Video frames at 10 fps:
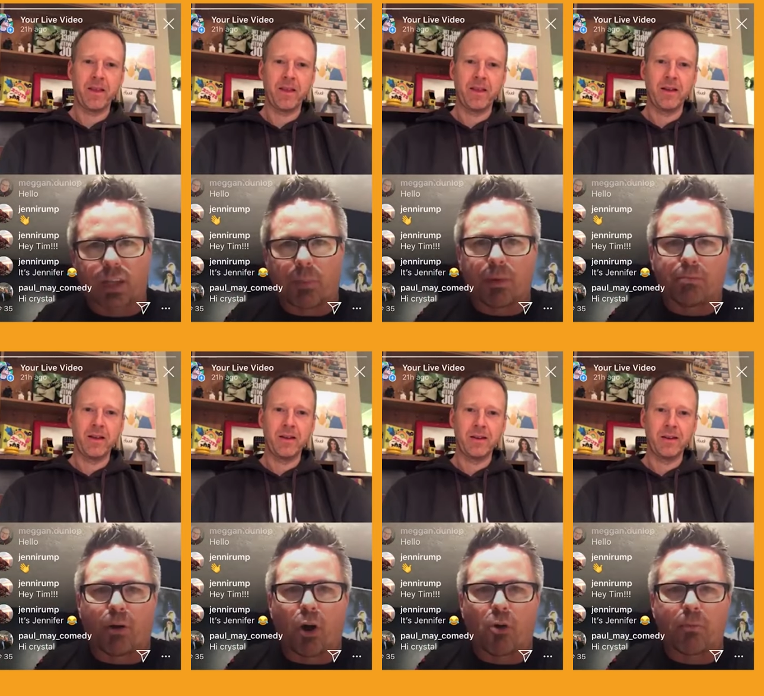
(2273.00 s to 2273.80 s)
Speaker 1: in Paul
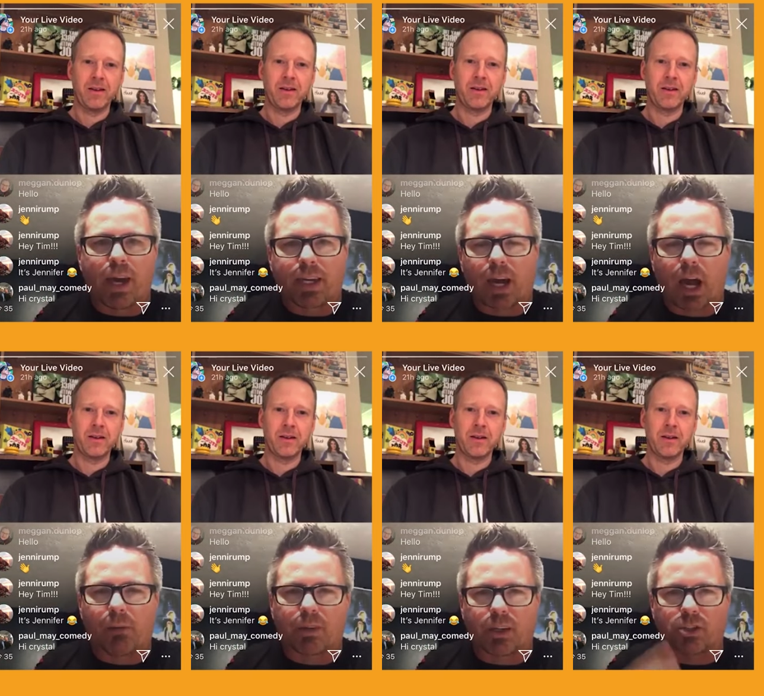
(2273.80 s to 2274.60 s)
May Comedy.
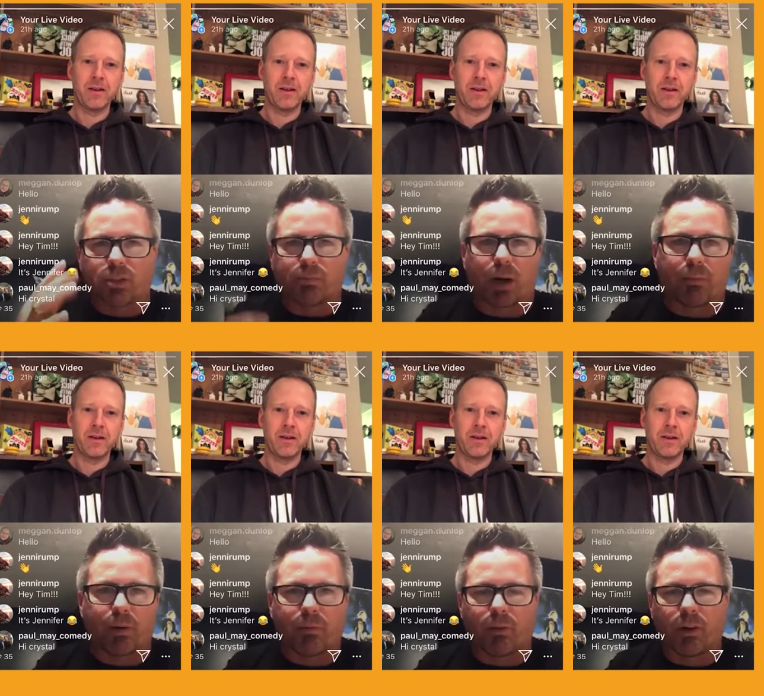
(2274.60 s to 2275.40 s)
It should pop up for
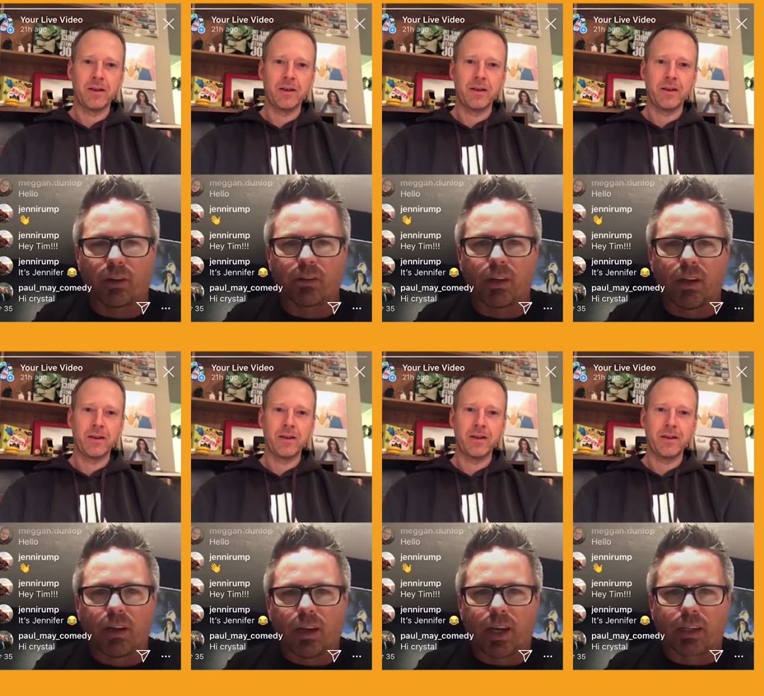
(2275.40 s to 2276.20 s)
you and hit
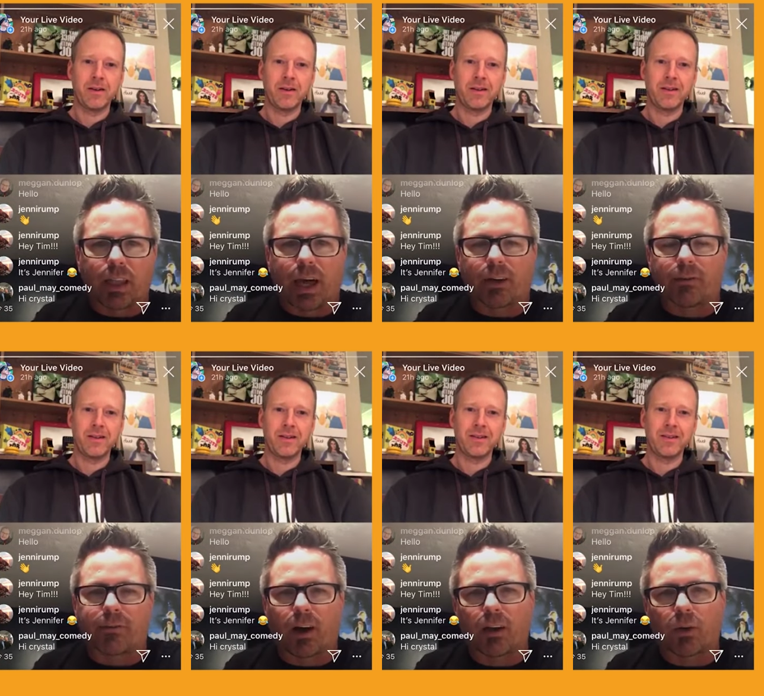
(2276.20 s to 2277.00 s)
like or
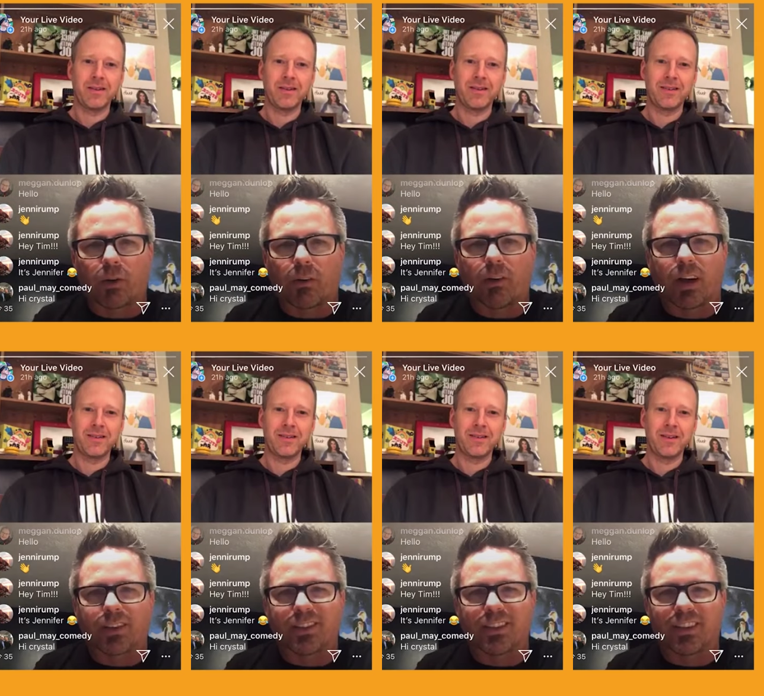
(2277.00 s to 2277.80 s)
follow, whatever it has you to
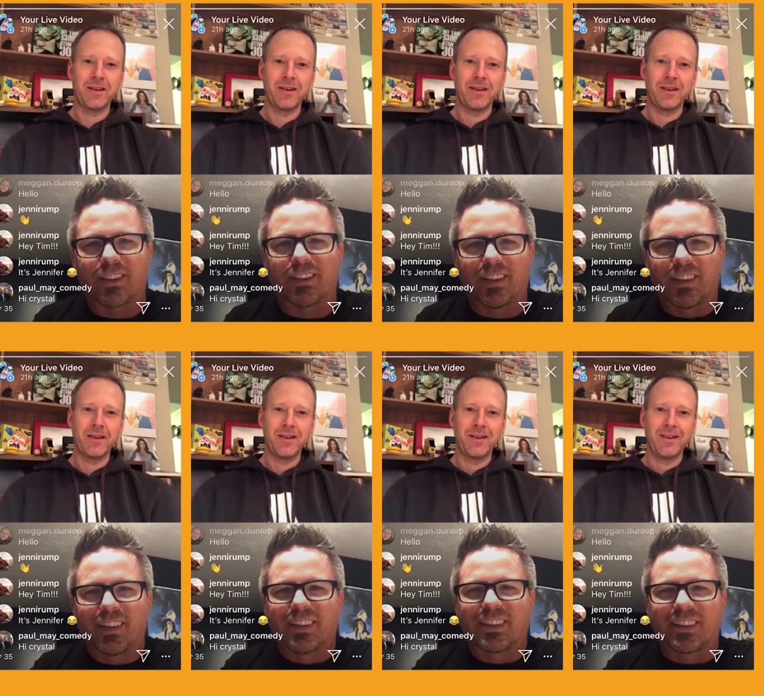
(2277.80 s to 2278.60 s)
do.
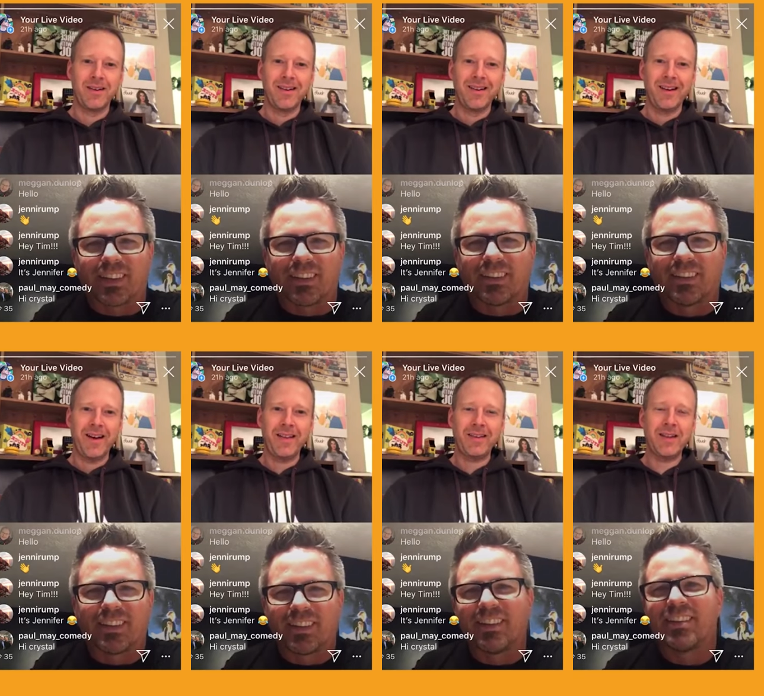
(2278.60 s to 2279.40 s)
So
Speaker 2: I think
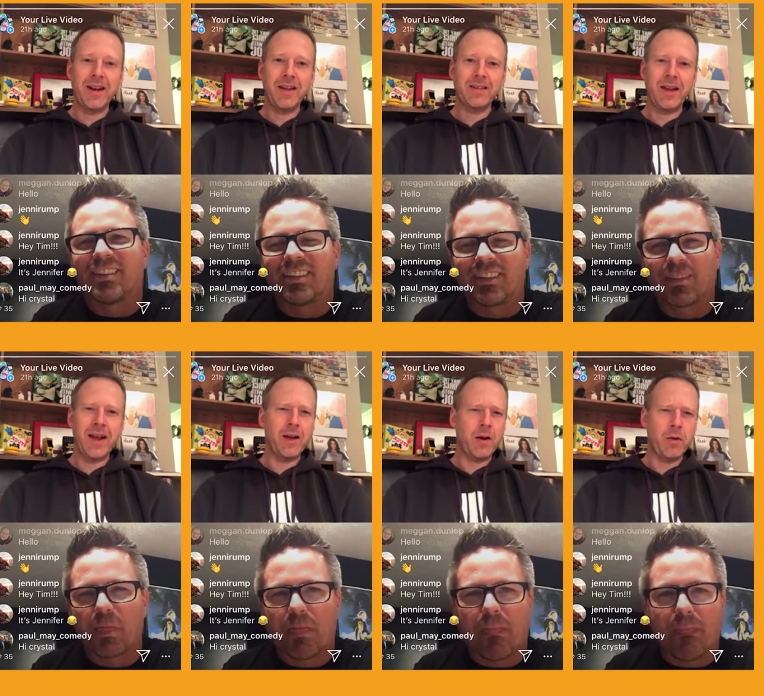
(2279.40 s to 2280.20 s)
today, today, or
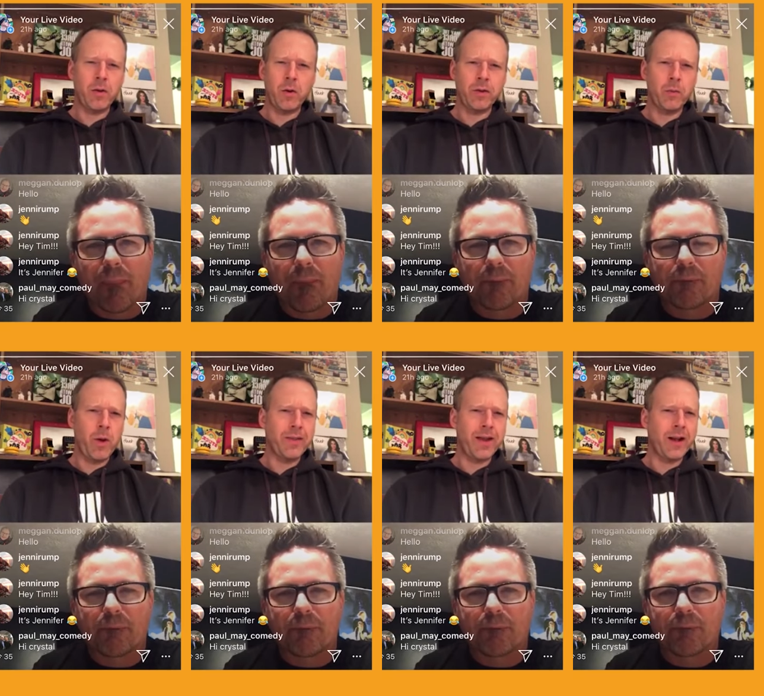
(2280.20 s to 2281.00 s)
the, or the one that I
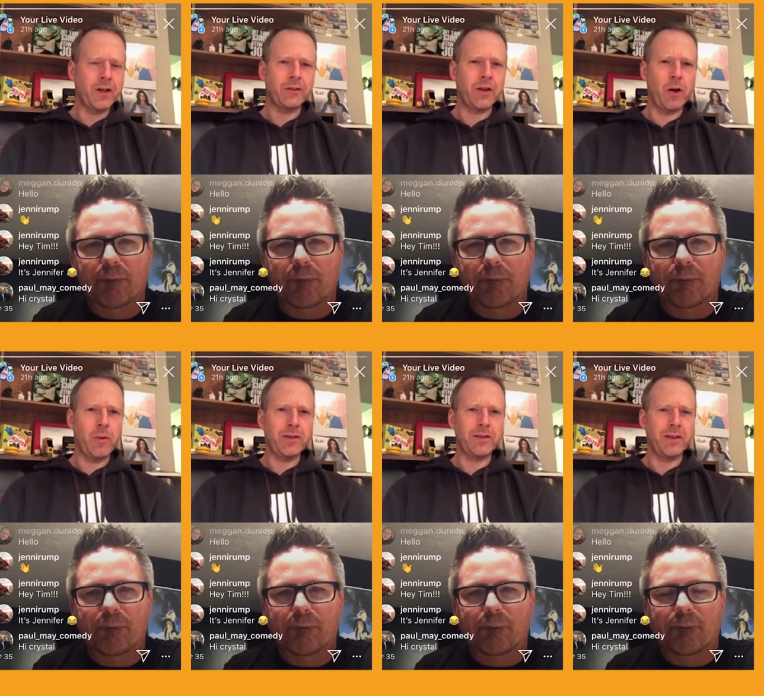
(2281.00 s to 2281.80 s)
just saw
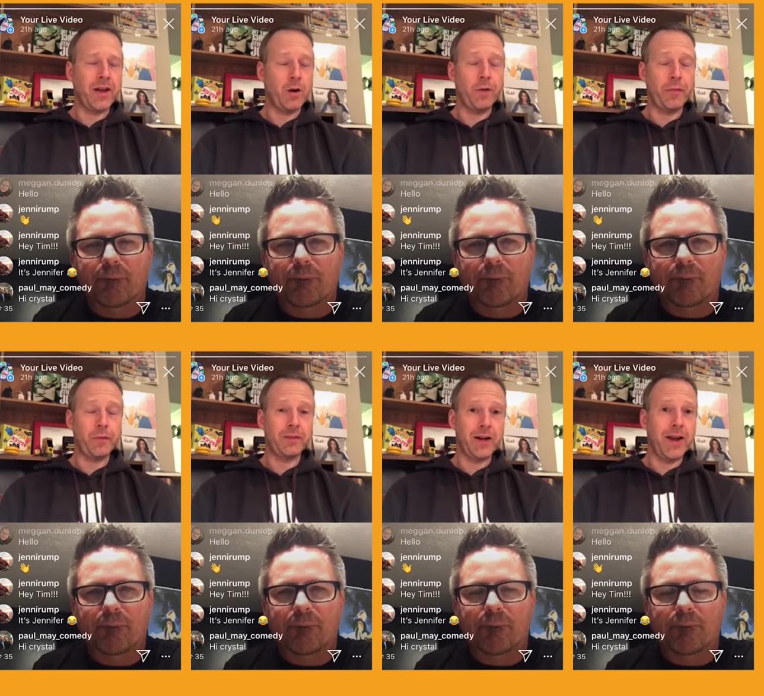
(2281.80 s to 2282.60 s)
recently, I don't know if it was today's,